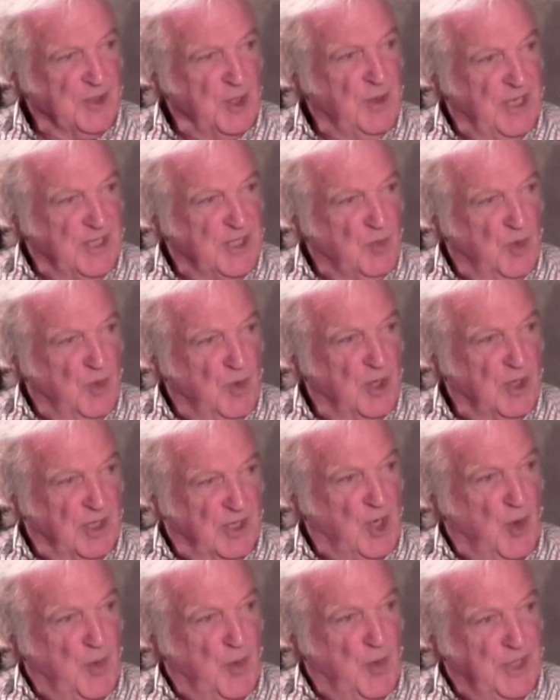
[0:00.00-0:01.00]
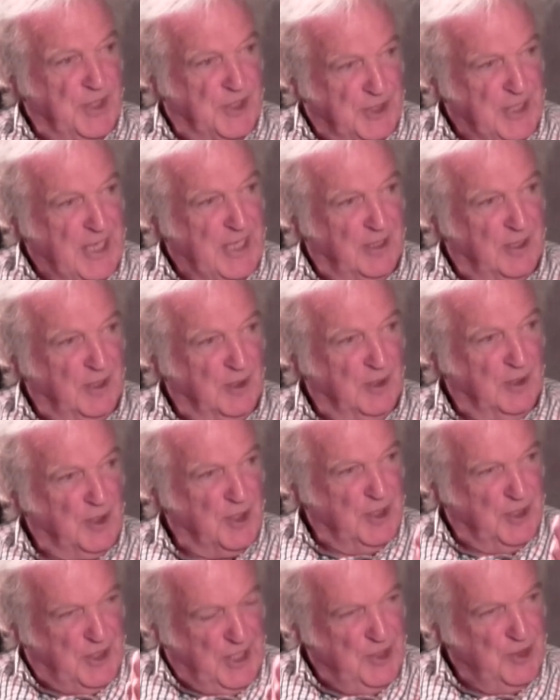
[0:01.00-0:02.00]
as it were, coincidental,
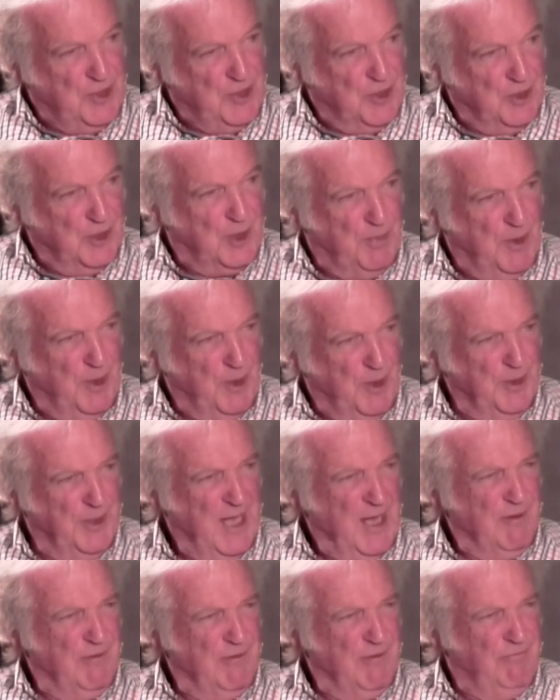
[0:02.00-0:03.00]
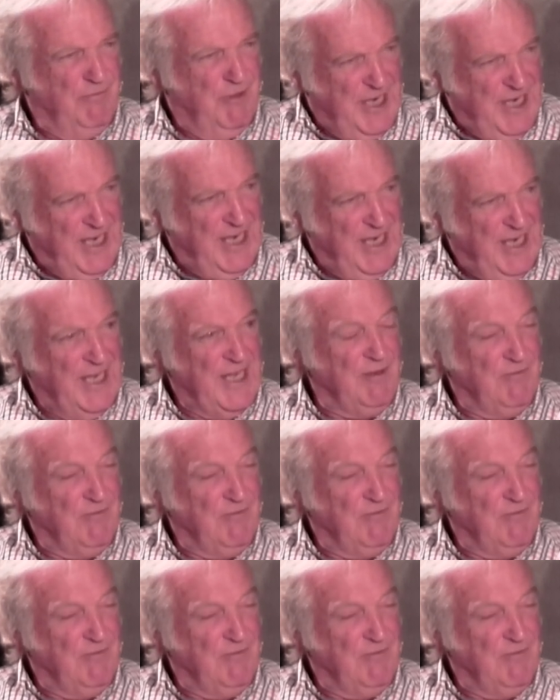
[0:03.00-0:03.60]
contingent upon really,